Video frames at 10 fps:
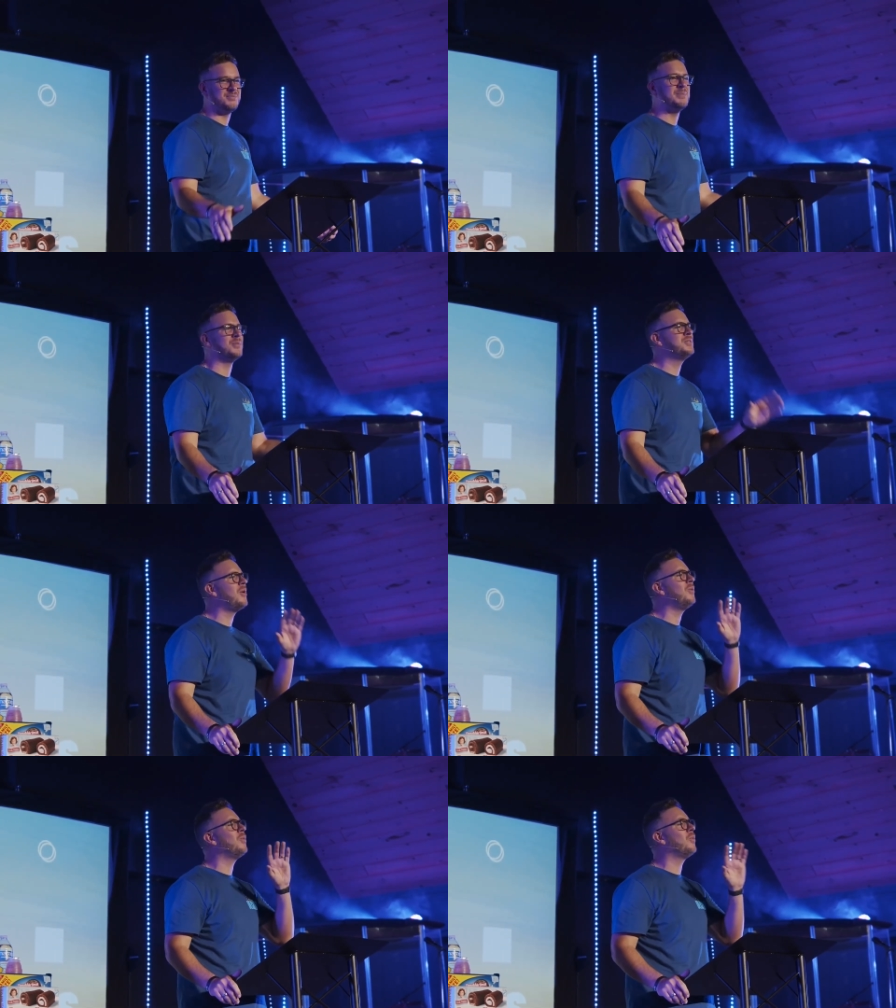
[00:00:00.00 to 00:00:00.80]
people
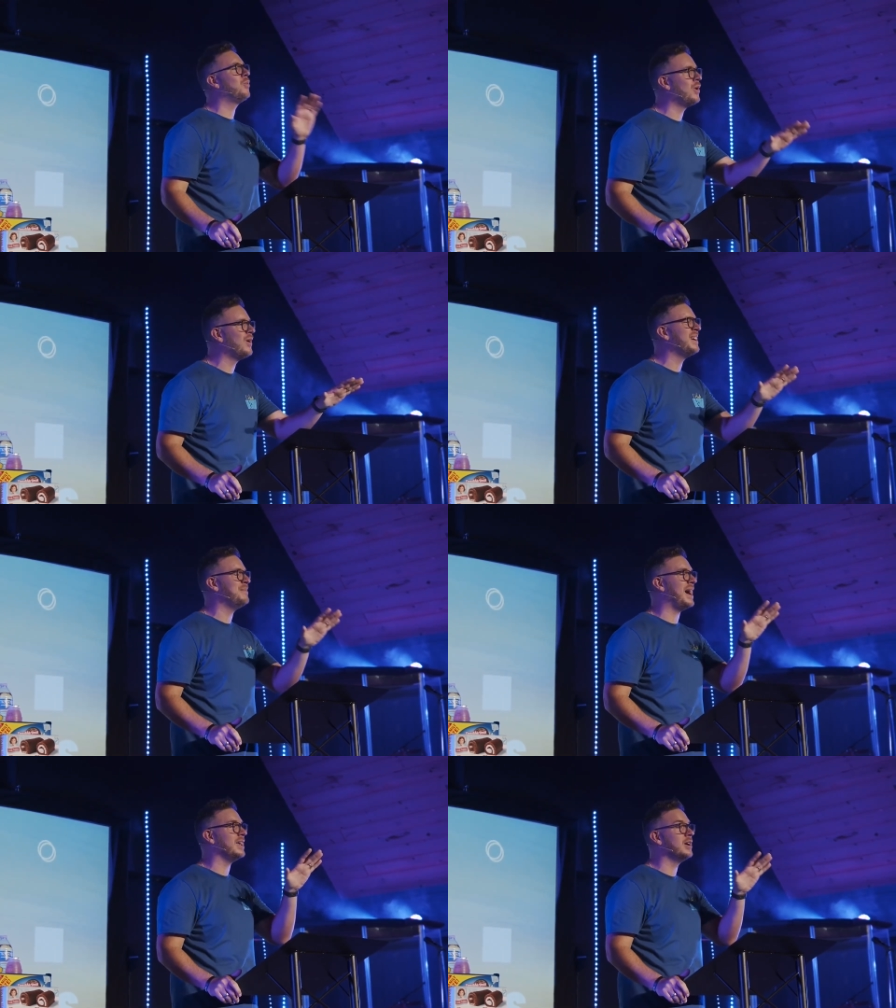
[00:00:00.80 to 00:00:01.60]
don't worry
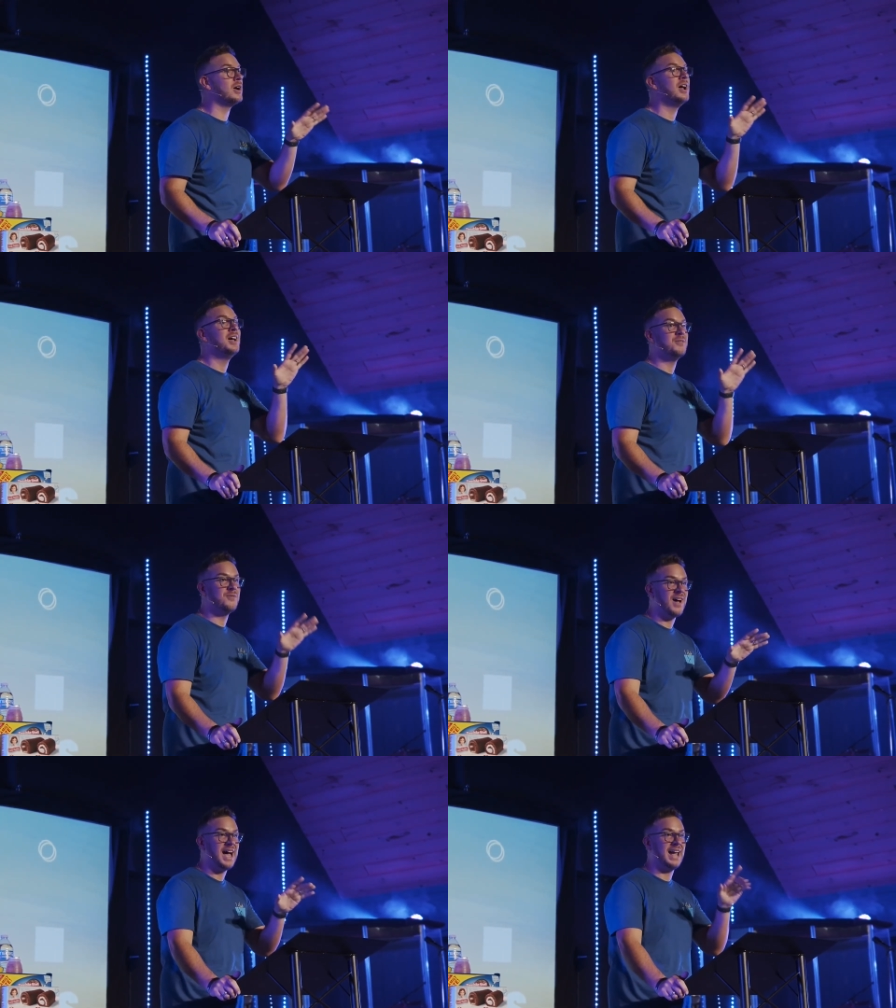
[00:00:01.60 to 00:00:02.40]
about it you're
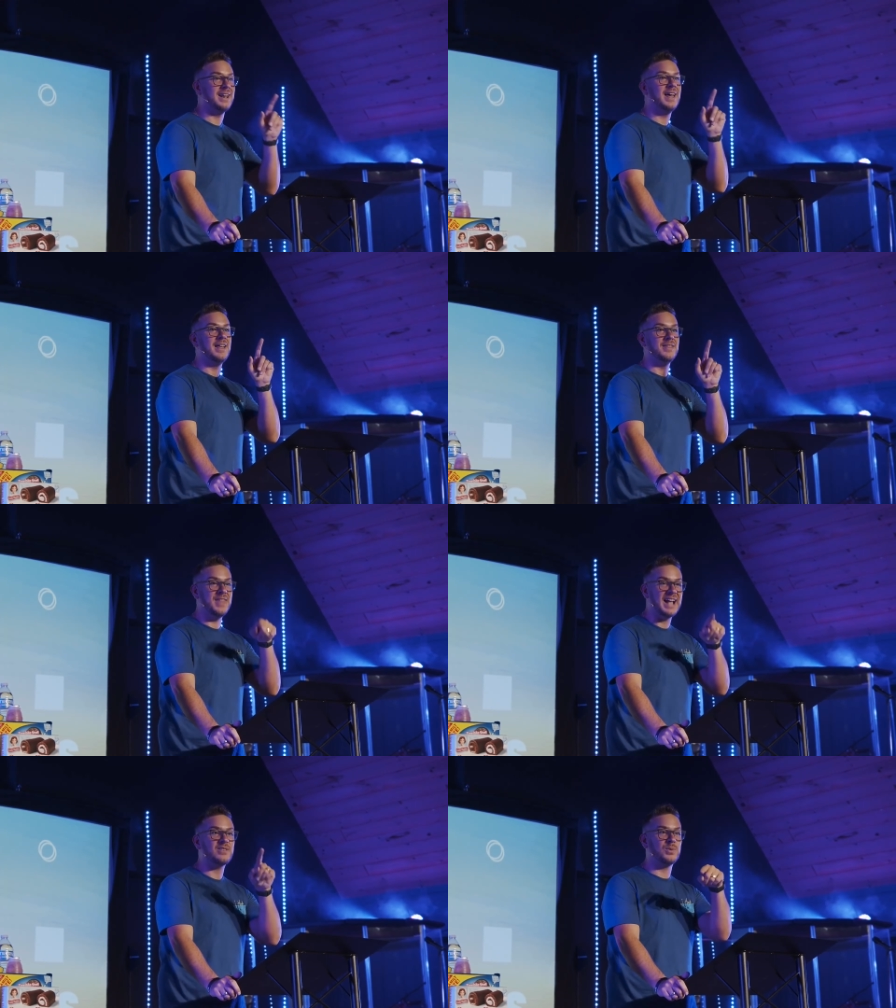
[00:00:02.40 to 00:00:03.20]
fine
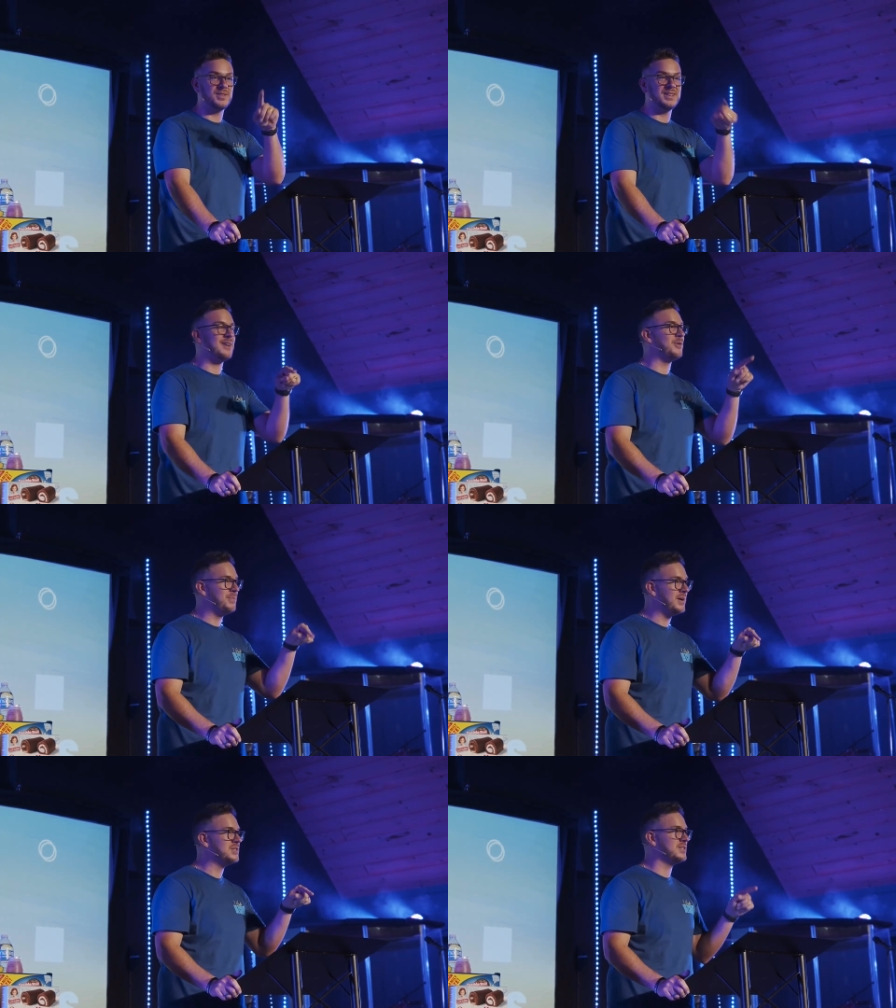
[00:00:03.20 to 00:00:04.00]
that's what the devil
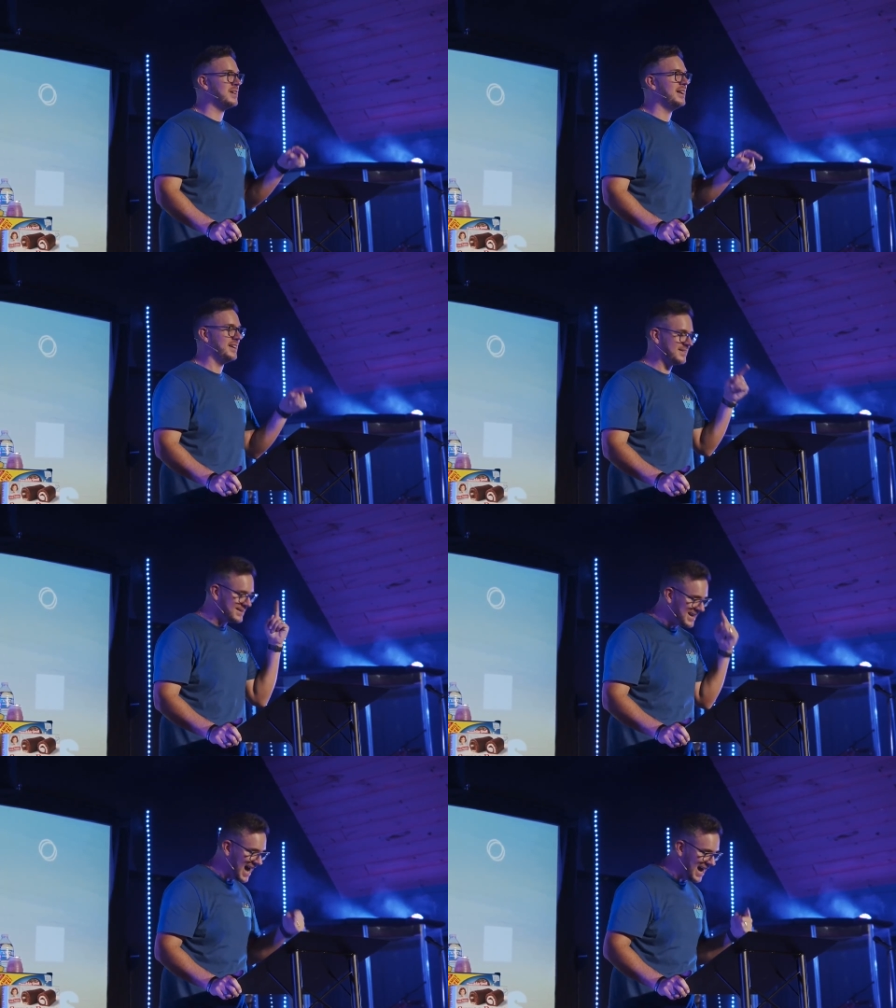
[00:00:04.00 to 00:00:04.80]
pushes on us.
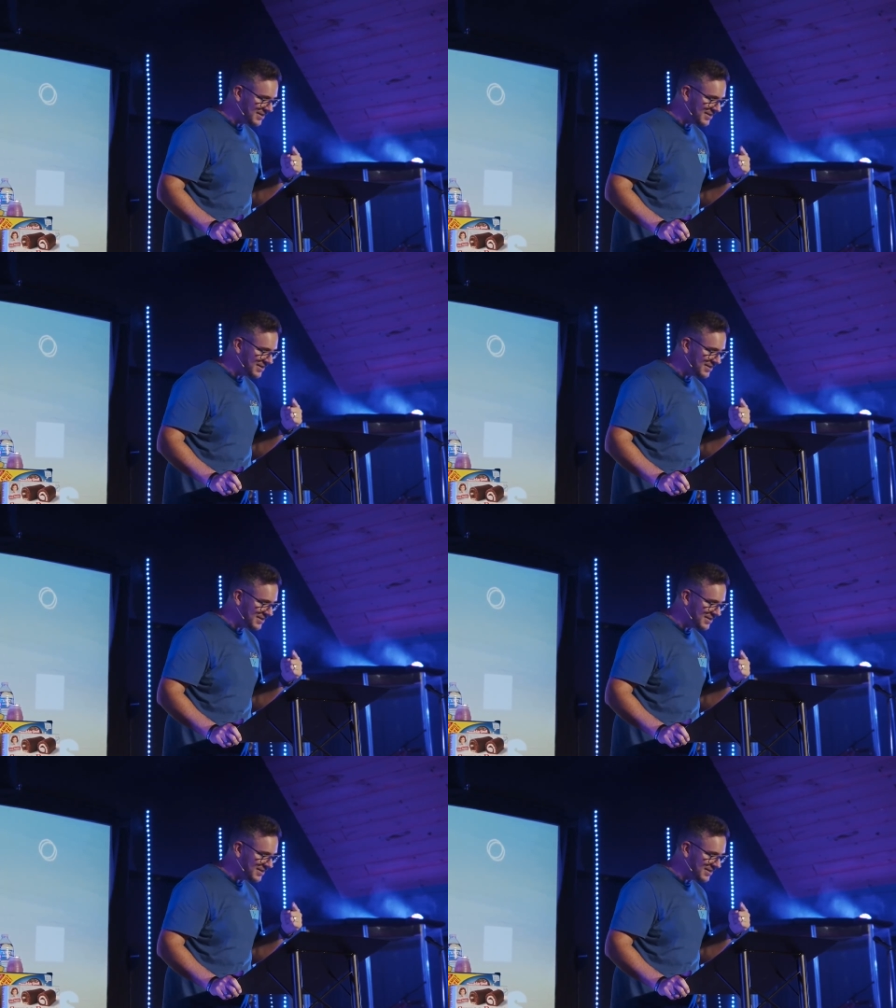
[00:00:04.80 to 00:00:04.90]
God,